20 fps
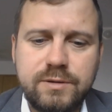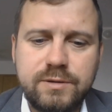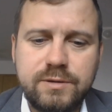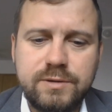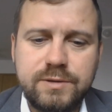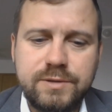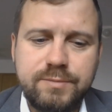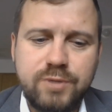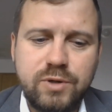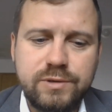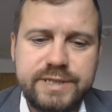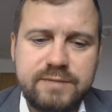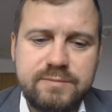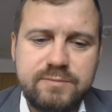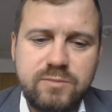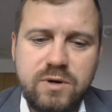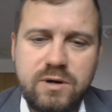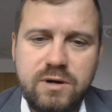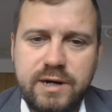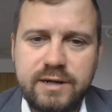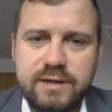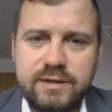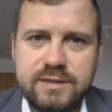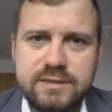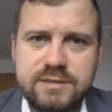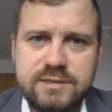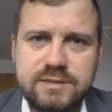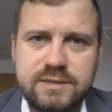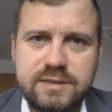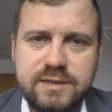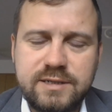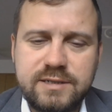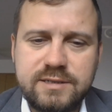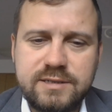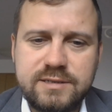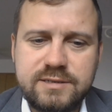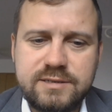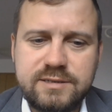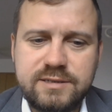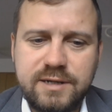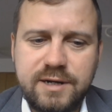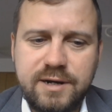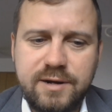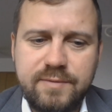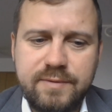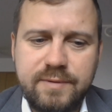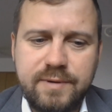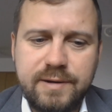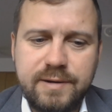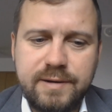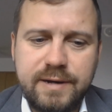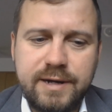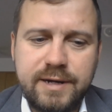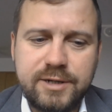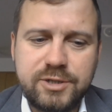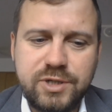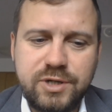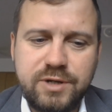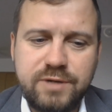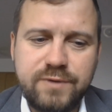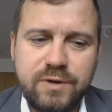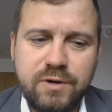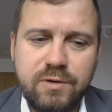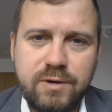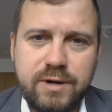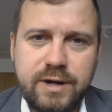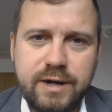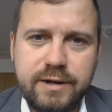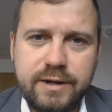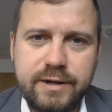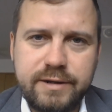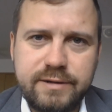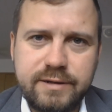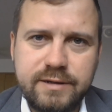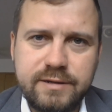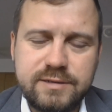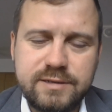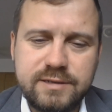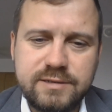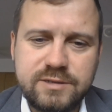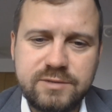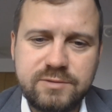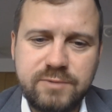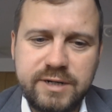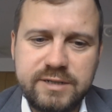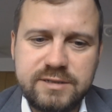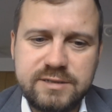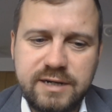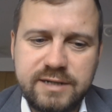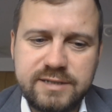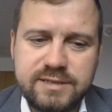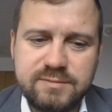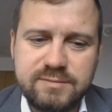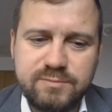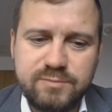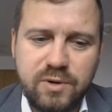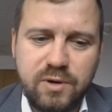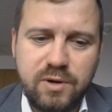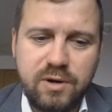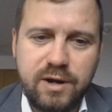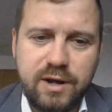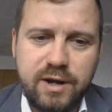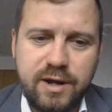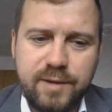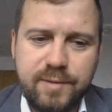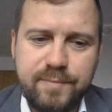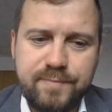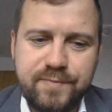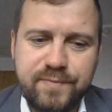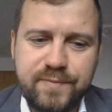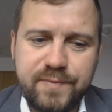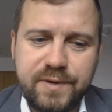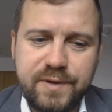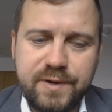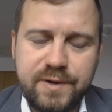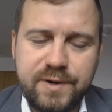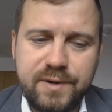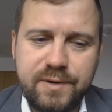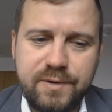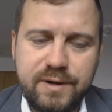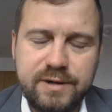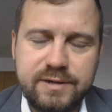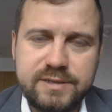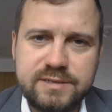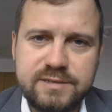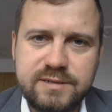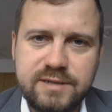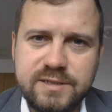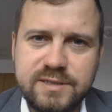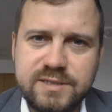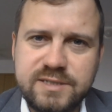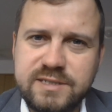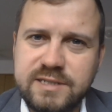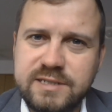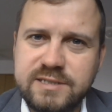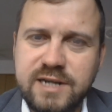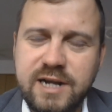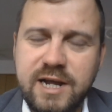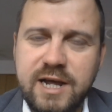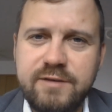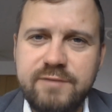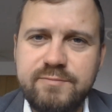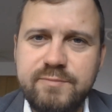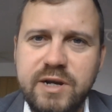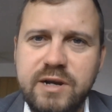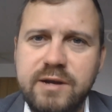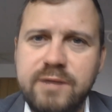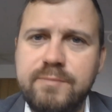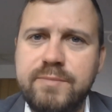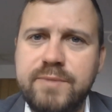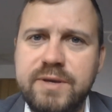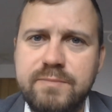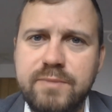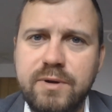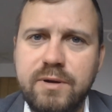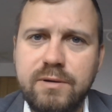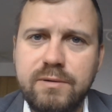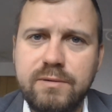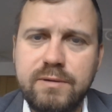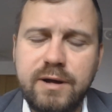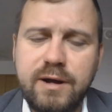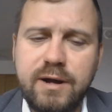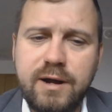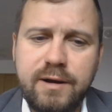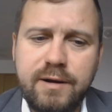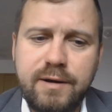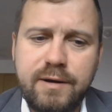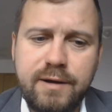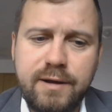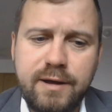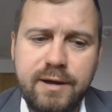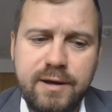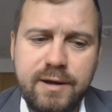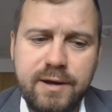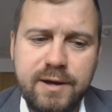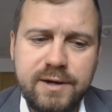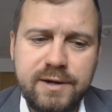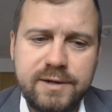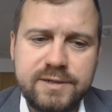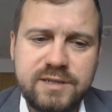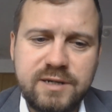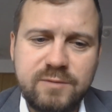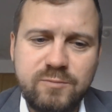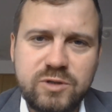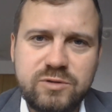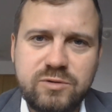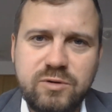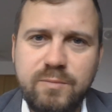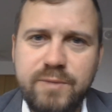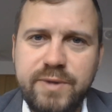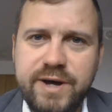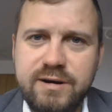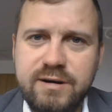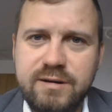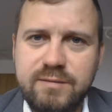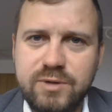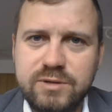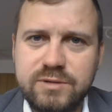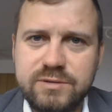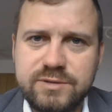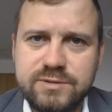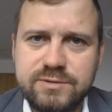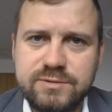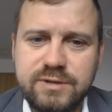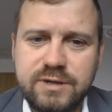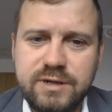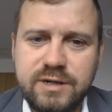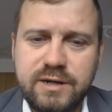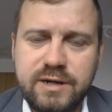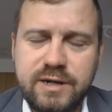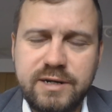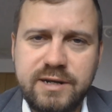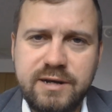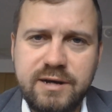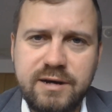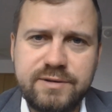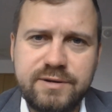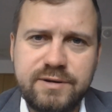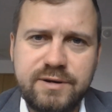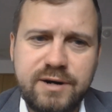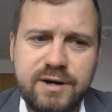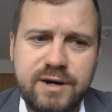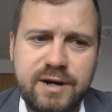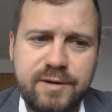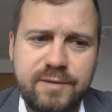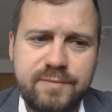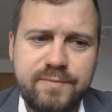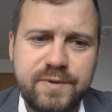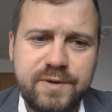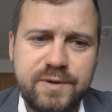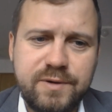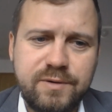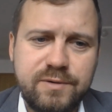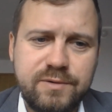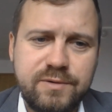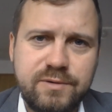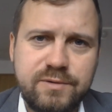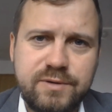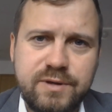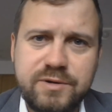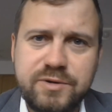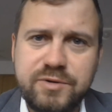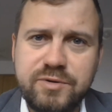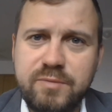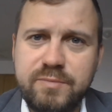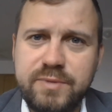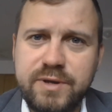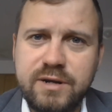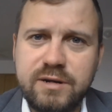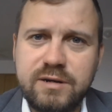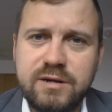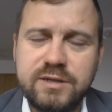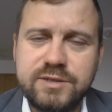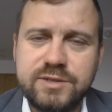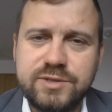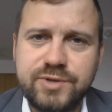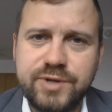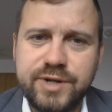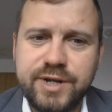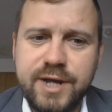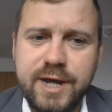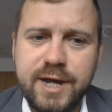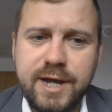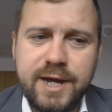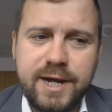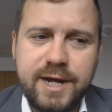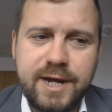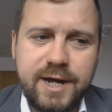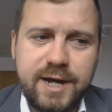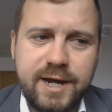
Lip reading: So the Baltic market is actually, if you look at it, it's quite sizable. It's 6.5 million people, and somewhat comparable to any other northern European country.